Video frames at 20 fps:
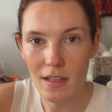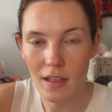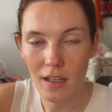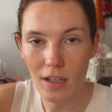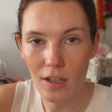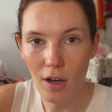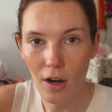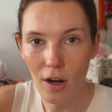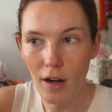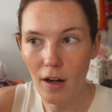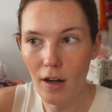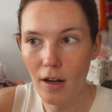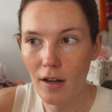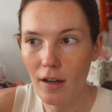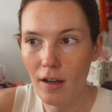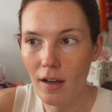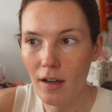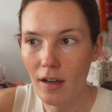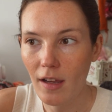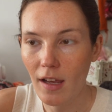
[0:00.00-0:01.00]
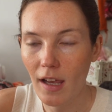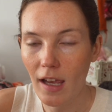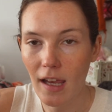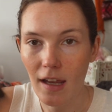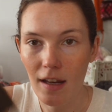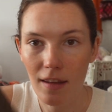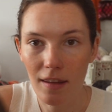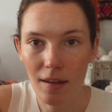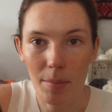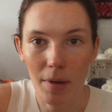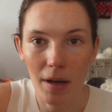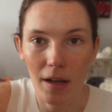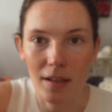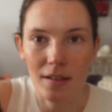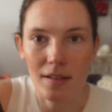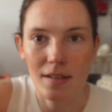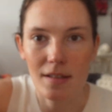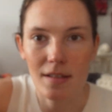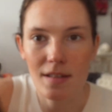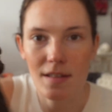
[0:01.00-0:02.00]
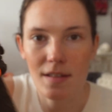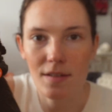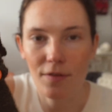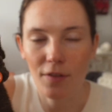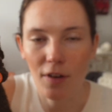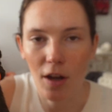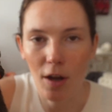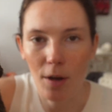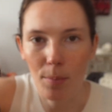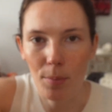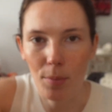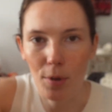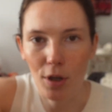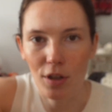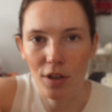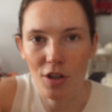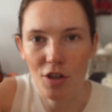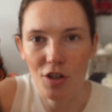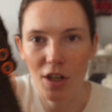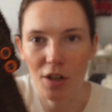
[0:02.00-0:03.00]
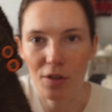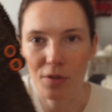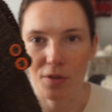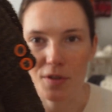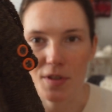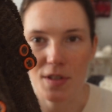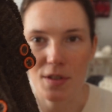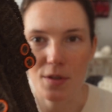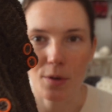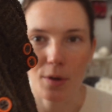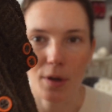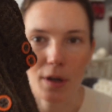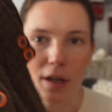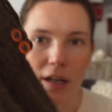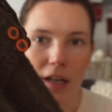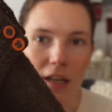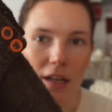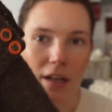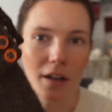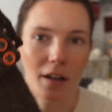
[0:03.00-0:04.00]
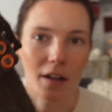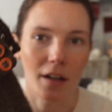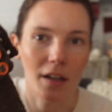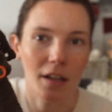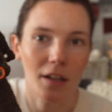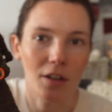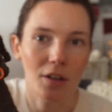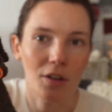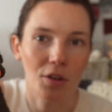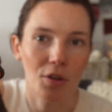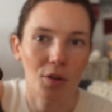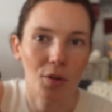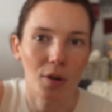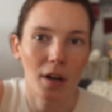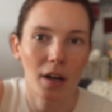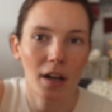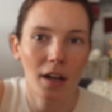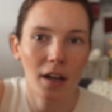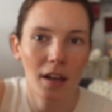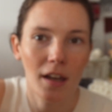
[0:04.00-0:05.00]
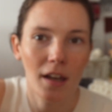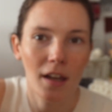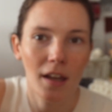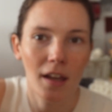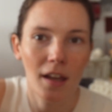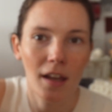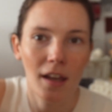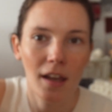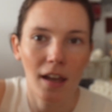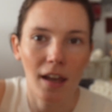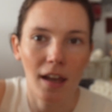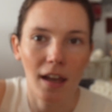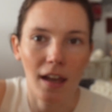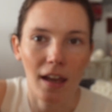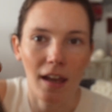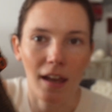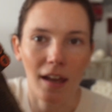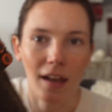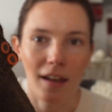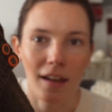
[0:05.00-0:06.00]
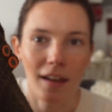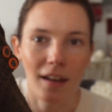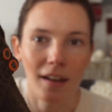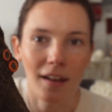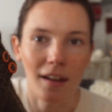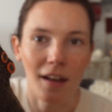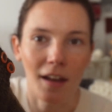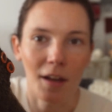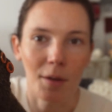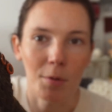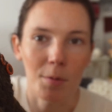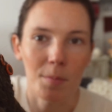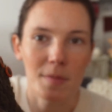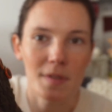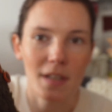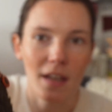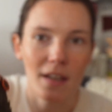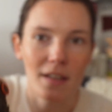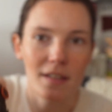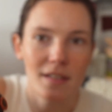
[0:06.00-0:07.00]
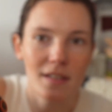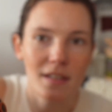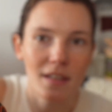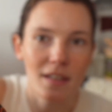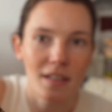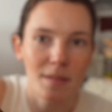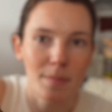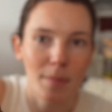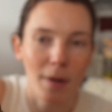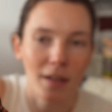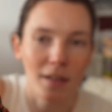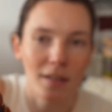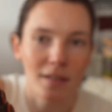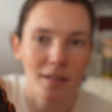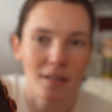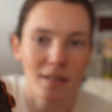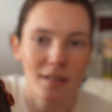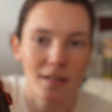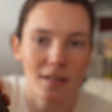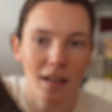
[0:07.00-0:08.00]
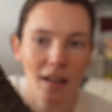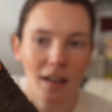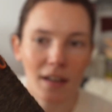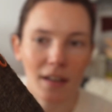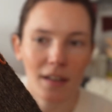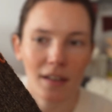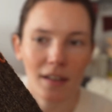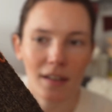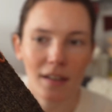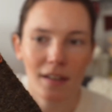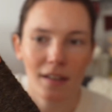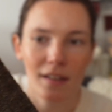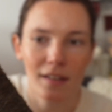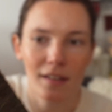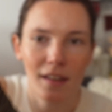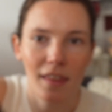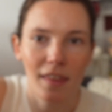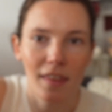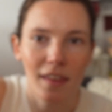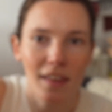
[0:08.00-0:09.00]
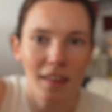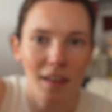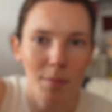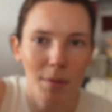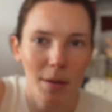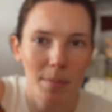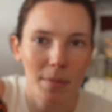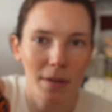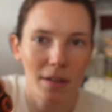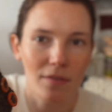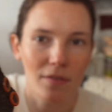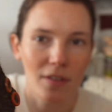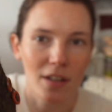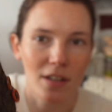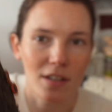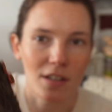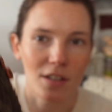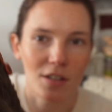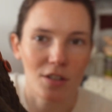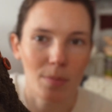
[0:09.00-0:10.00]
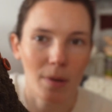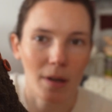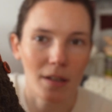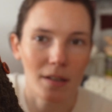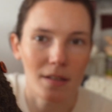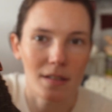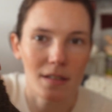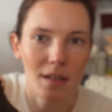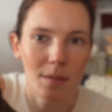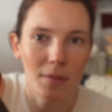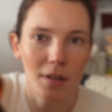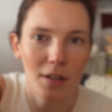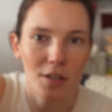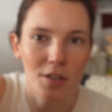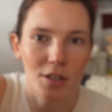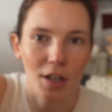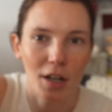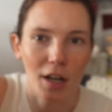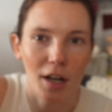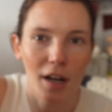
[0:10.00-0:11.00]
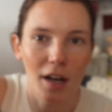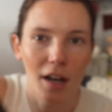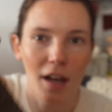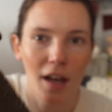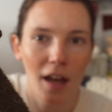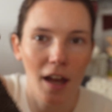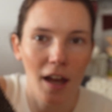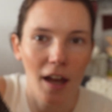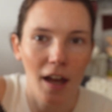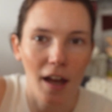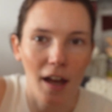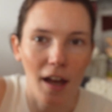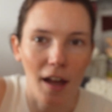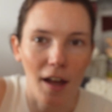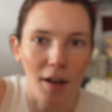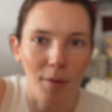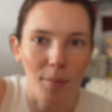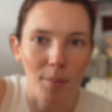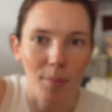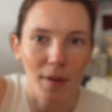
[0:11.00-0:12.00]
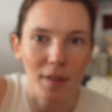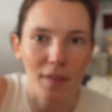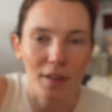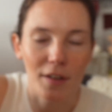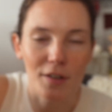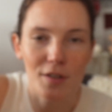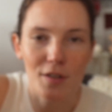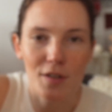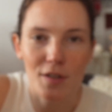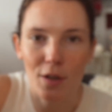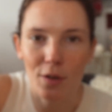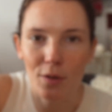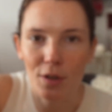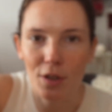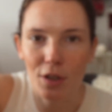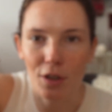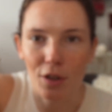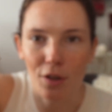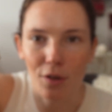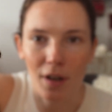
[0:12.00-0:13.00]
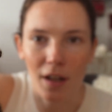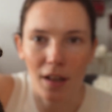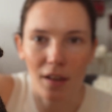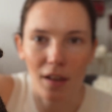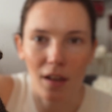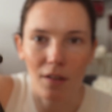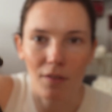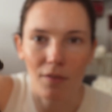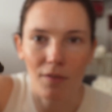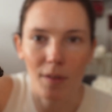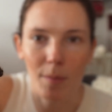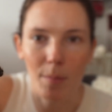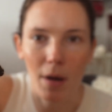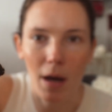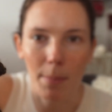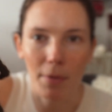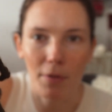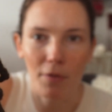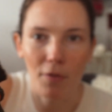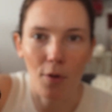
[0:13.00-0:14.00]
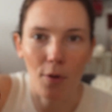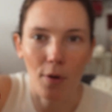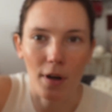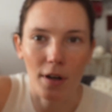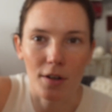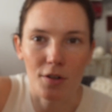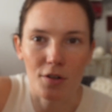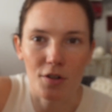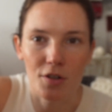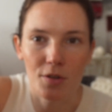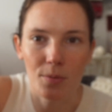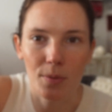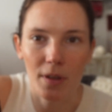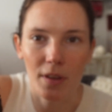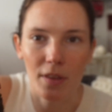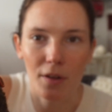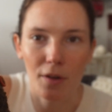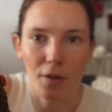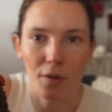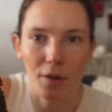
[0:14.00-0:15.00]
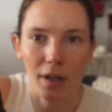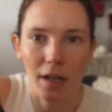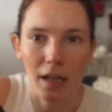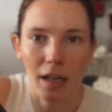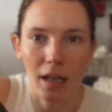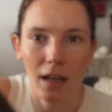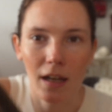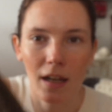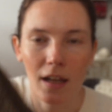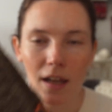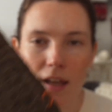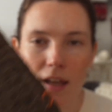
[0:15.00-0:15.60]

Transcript: the yarn and the buttons from Brooklyn General Store here in New York, and I'm obsessed. These buttons, I think they might be vintage buttons, I'm not sure. But they're so cute, and I love the pop of orange with the green.